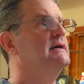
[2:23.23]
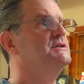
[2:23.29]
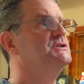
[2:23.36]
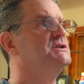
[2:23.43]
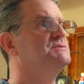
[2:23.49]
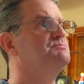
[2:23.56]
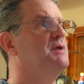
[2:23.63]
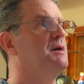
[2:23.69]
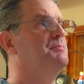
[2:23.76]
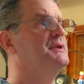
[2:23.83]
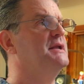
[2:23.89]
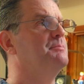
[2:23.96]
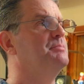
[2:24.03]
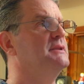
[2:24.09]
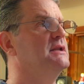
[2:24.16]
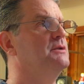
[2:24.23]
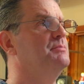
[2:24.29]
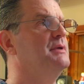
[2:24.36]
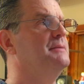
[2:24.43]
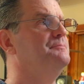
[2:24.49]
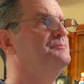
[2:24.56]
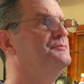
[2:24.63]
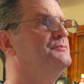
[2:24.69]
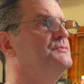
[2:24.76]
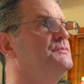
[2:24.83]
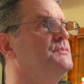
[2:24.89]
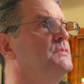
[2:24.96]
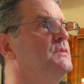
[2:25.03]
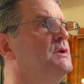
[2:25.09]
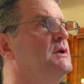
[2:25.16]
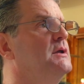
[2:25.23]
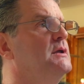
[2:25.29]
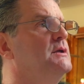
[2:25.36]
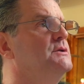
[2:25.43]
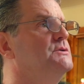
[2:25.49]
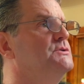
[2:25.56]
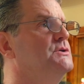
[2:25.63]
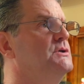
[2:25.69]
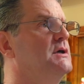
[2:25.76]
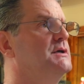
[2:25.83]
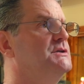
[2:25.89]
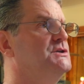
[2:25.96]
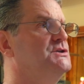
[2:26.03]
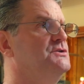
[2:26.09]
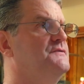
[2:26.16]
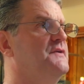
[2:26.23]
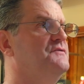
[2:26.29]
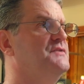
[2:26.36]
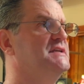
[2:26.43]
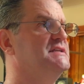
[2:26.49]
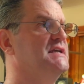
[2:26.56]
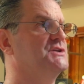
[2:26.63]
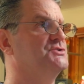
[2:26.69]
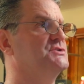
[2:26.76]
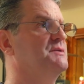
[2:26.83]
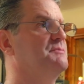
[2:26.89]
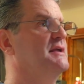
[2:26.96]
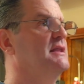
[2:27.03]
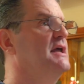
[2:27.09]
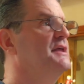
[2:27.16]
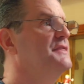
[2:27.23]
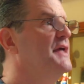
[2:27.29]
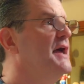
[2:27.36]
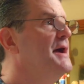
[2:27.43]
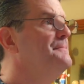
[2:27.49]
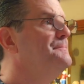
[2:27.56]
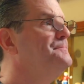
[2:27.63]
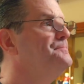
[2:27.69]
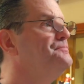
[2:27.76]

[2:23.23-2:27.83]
just bump it up a little bit to 256 or something like that.